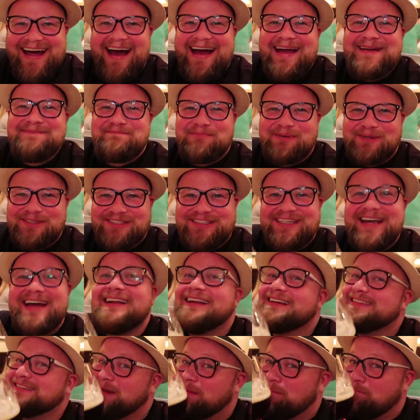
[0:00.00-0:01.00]
Nine
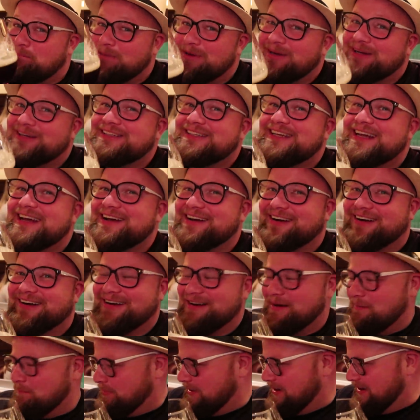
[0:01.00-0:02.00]
percent is a big deer
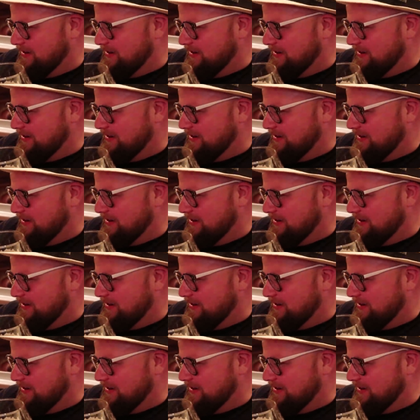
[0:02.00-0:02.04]
in a